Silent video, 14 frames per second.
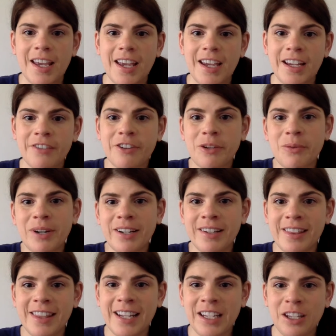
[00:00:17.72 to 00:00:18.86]
Hey everyone,
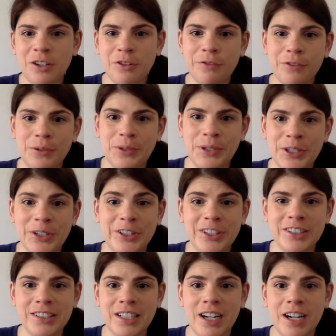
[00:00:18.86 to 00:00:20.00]
thank you for
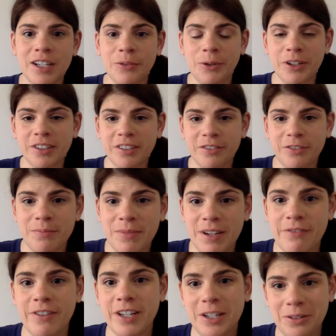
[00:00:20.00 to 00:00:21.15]
your kind words from my
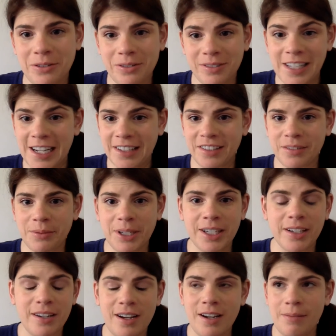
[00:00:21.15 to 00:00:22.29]
video last week.
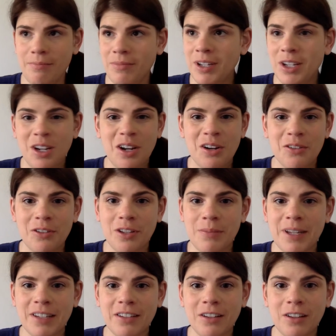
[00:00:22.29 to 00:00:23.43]
Really
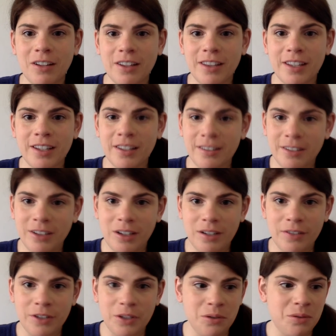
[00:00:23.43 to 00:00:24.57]
meant a lot that a lot of
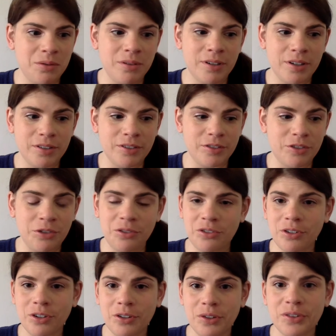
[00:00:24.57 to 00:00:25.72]
you do
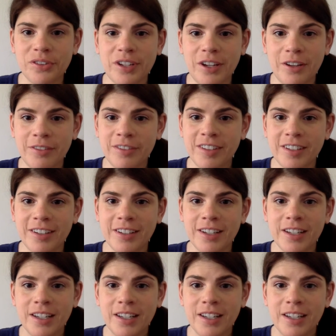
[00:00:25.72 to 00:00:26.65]
struggle yourselves and